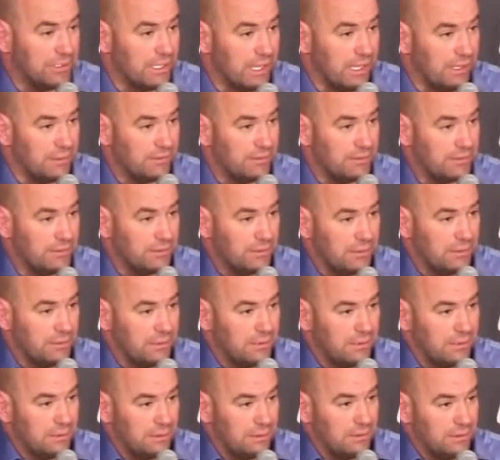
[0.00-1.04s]
He needs
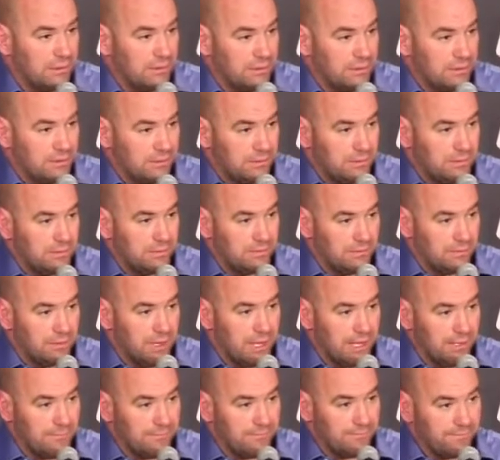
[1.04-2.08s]
time away.
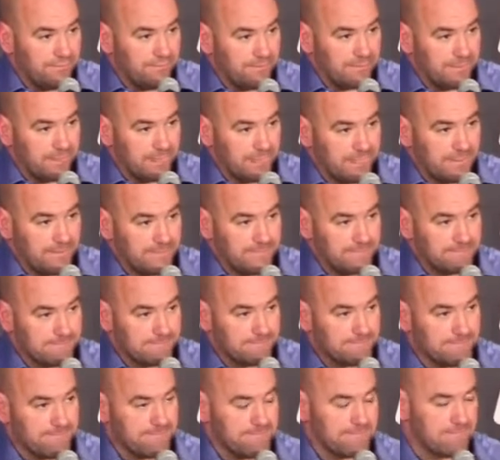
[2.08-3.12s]
Did that? Right. Did it
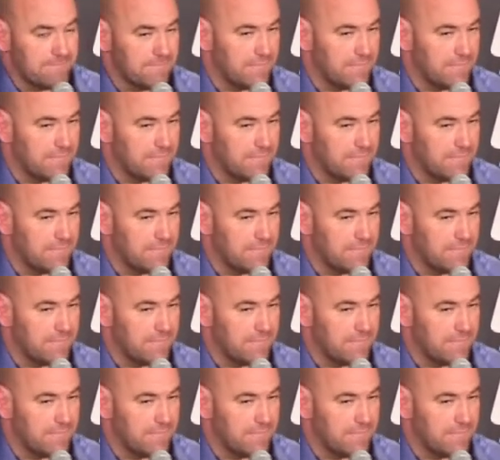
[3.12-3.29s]
surprise you?